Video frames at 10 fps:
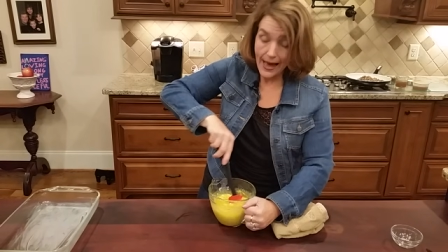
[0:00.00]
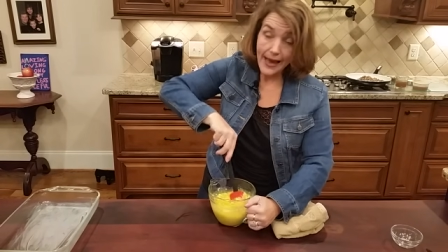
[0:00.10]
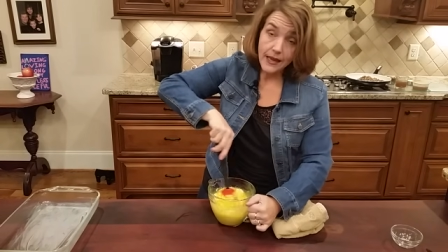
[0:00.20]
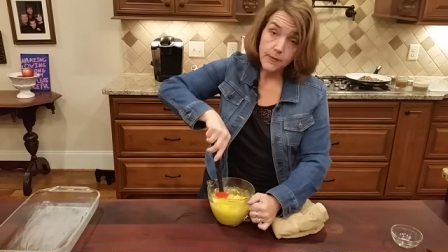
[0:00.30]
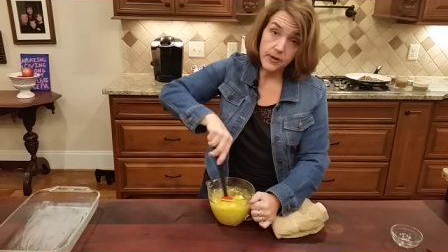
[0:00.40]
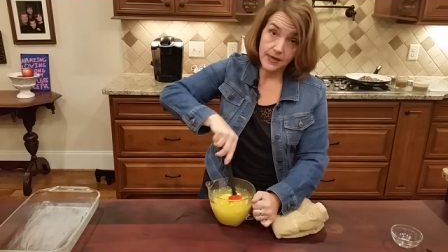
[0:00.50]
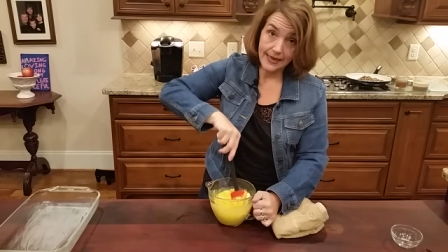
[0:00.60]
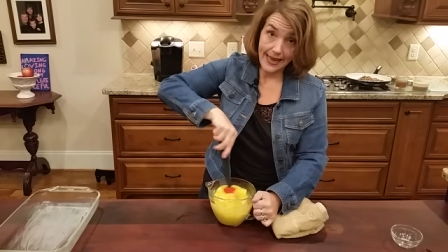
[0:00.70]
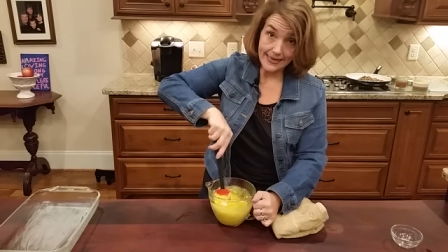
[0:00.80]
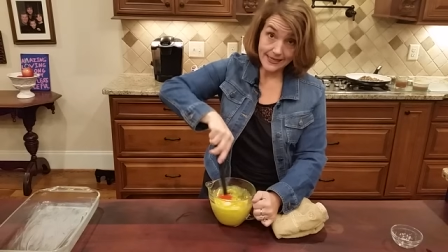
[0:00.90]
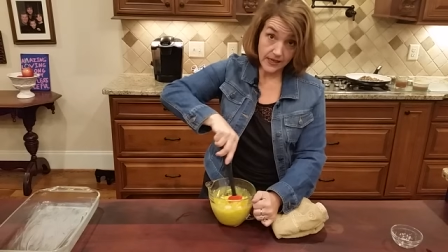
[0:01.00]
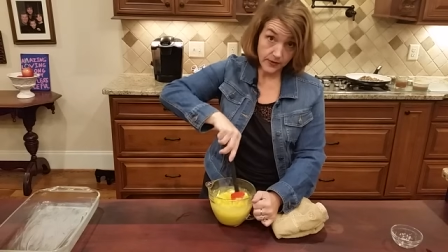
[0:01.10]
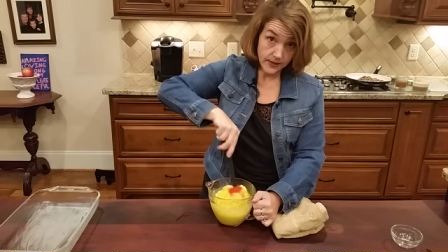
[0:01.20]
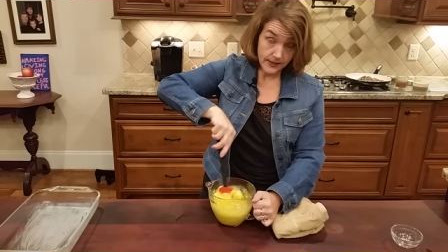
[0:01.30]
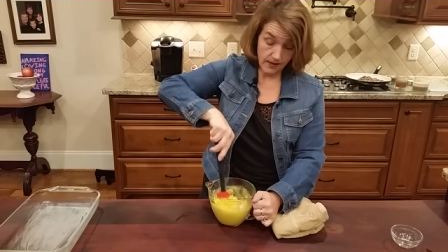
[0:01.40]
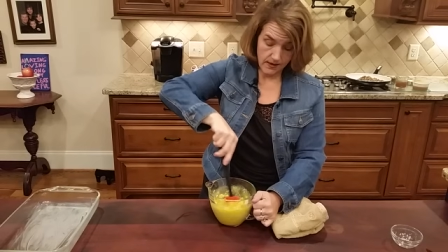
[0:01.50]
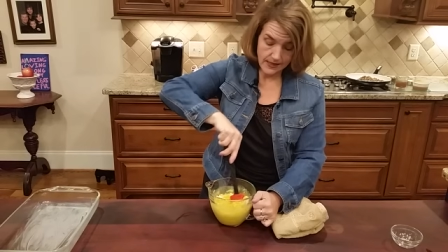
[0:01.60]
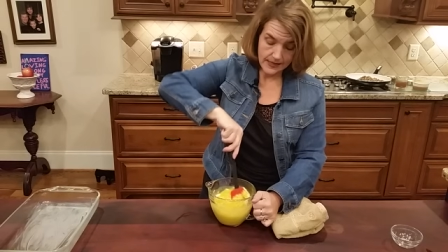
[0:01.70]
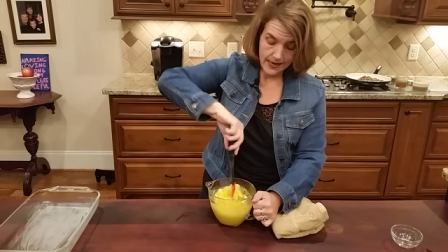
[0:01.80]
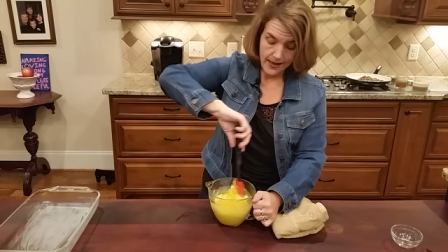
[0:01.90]
I can put it in a cast iron
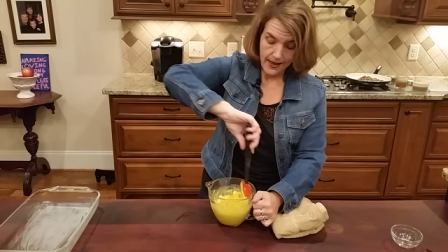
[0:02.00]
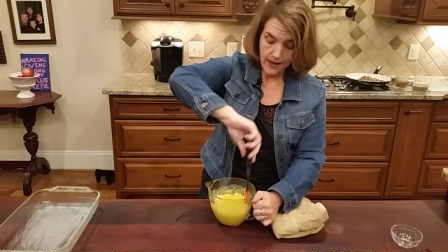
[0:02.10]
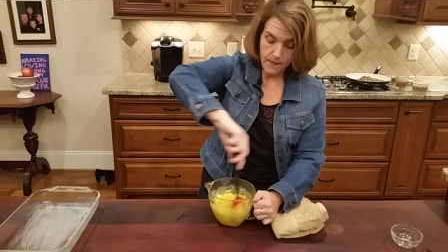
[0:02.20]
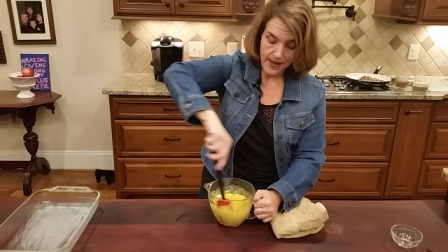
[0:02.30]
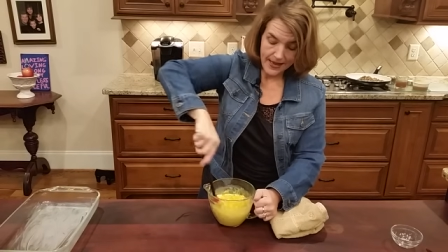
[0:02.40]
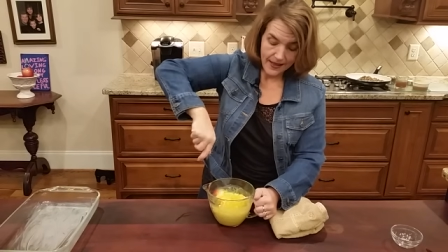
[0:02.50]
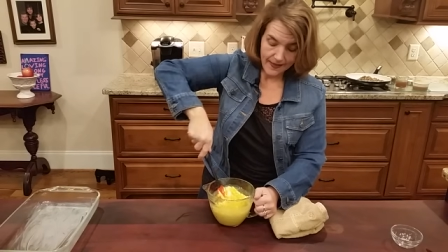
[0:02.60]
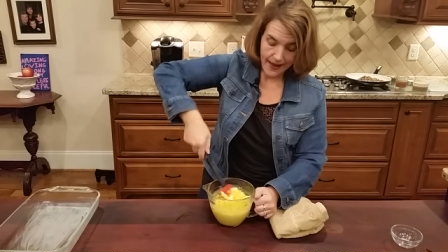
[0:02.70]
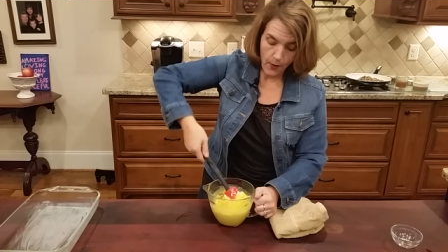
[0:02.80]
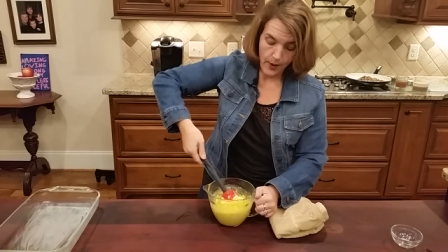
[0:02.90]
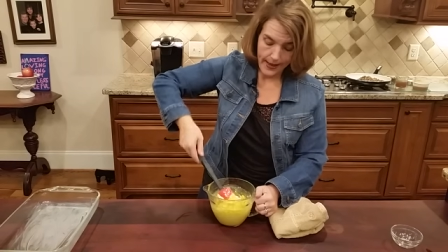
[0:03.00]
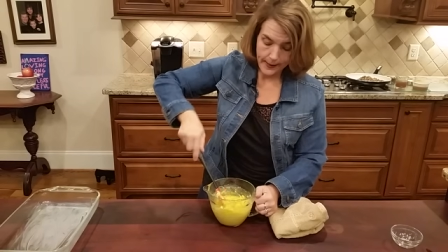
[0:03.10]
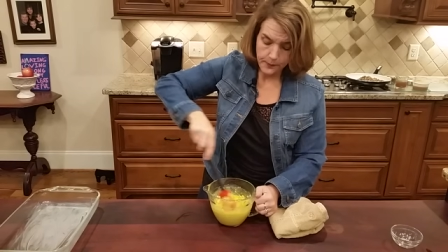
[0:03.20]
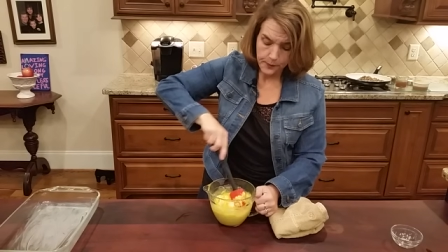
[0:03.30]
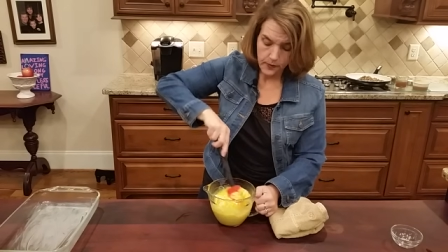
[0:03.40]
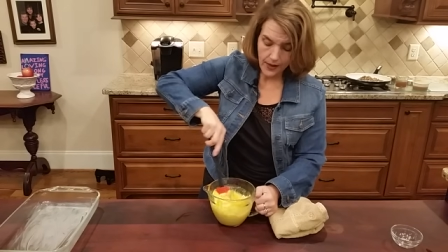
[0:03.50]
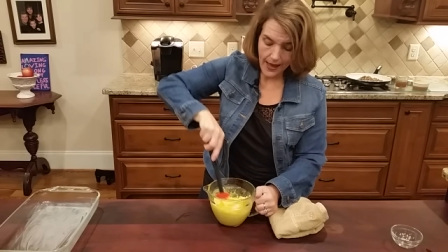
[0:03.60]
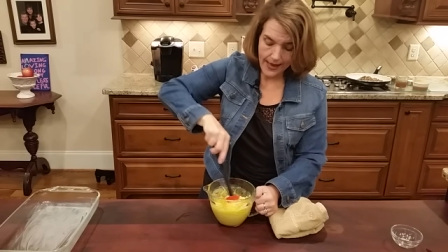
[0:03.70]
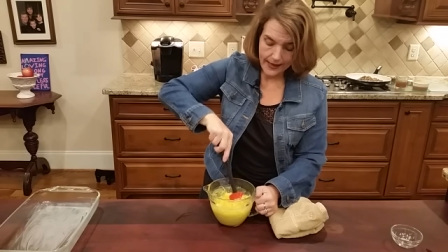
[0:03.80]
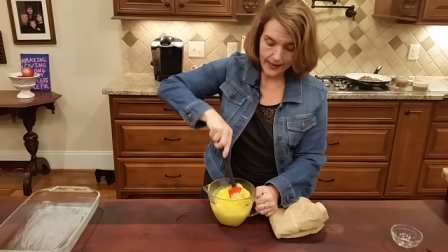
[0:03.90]
skillet and bake it that way.
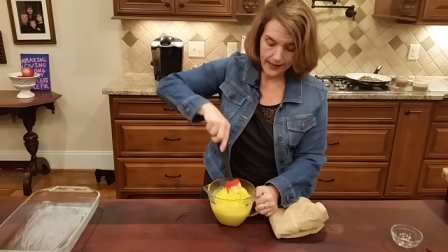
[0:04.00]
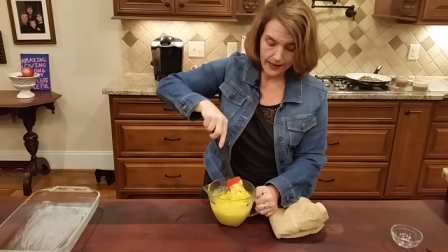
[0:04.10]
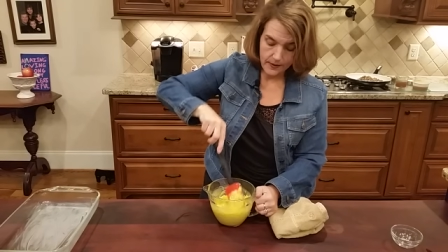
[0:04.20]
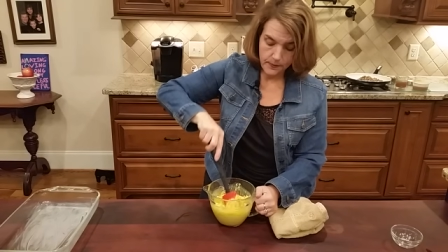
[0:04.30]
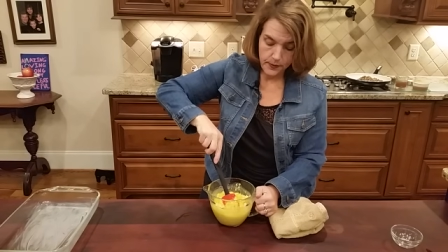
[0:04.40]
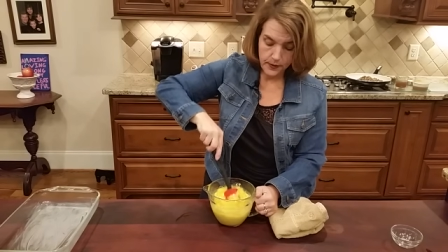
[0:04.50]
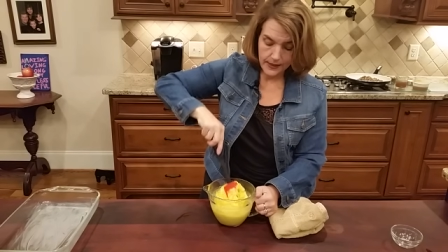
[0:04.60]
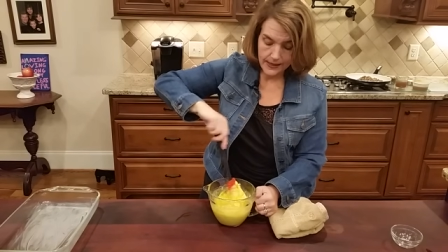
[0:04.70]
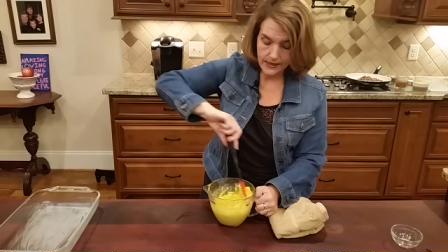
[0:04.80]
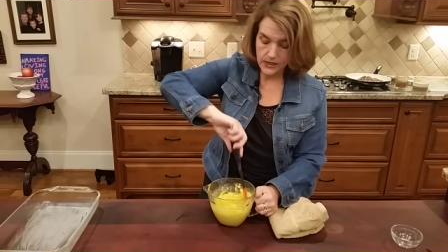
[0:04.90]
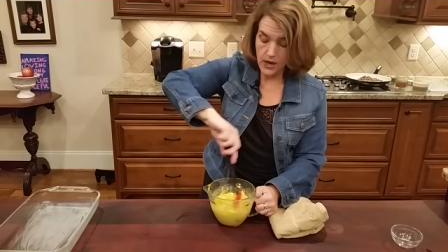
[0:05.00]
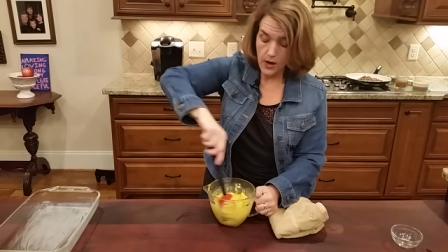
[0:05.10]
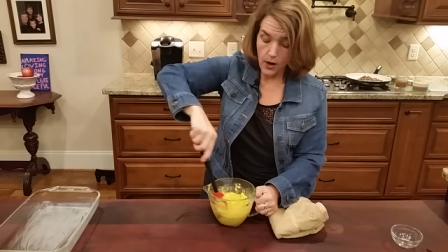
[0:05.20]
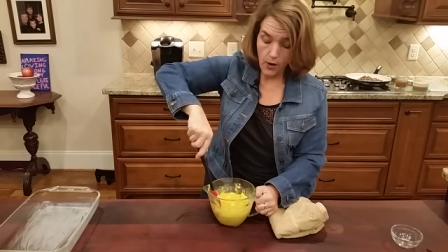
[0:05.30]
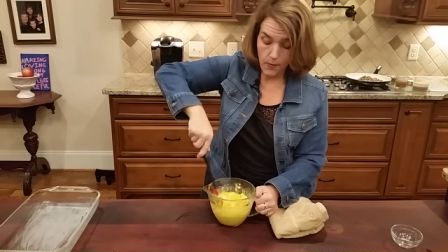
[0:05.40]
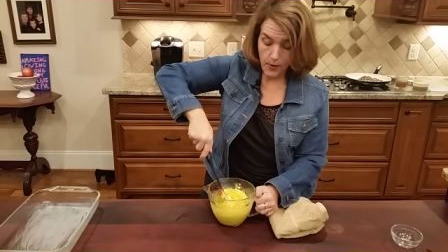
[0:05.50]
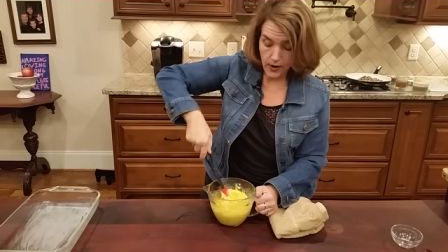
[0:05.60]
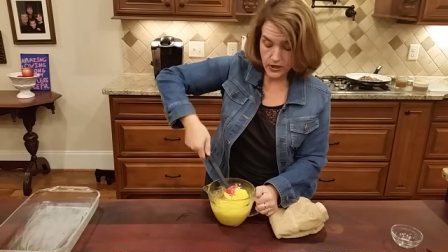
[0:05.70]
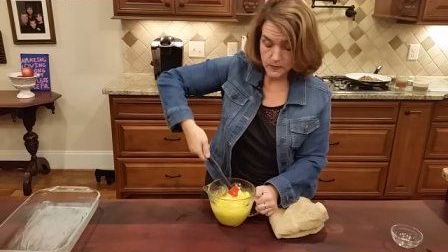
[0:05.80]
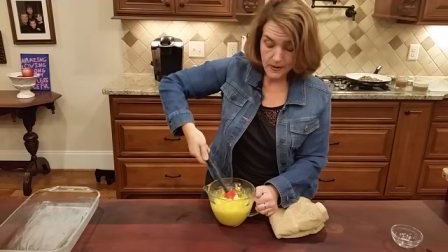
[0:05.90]
I can put it on
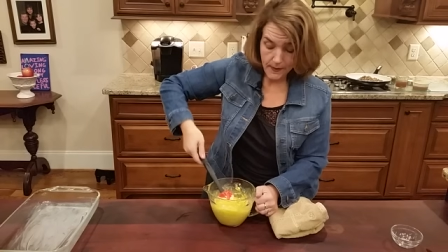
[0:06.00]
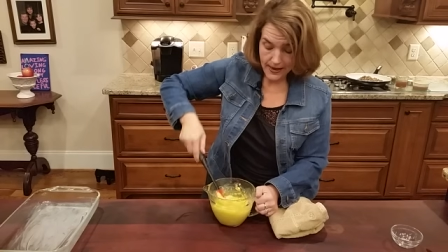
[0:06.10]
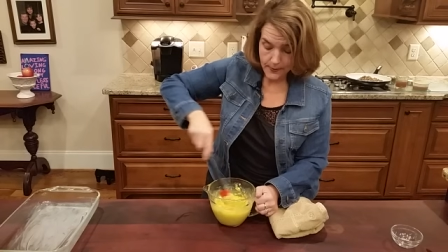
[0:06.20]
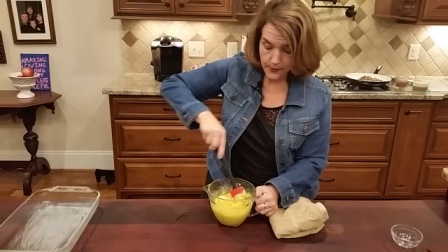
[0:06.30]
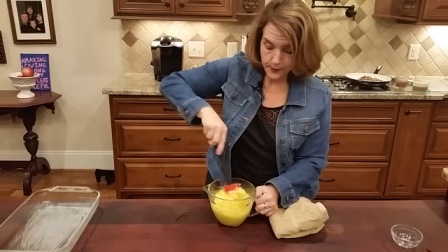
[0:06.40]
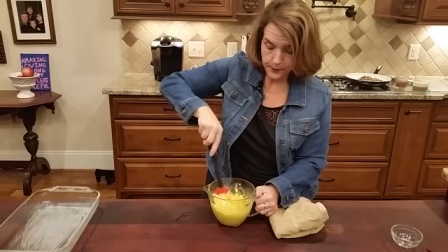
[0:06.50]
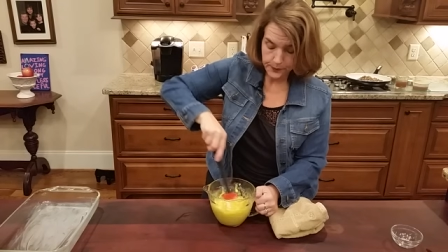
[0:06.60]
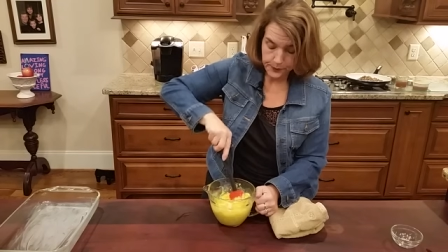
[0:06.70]
parchment paper